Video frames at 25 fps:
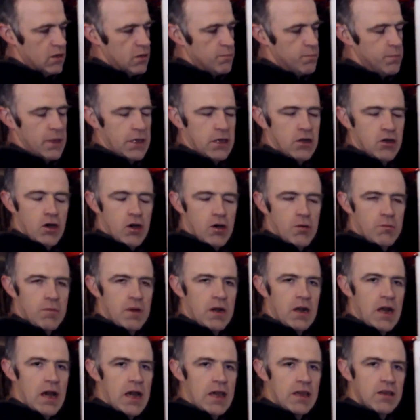become
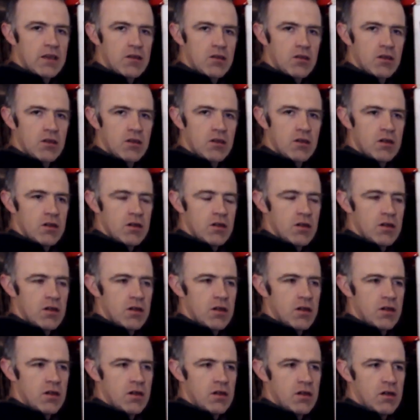like
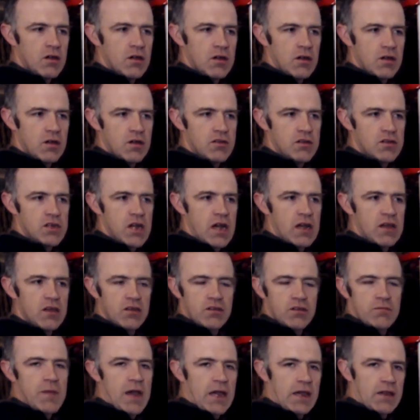a
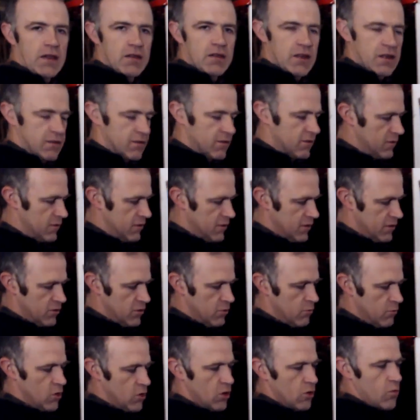giant magnet,
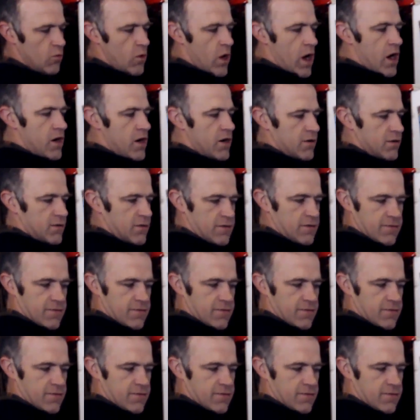the whole wire.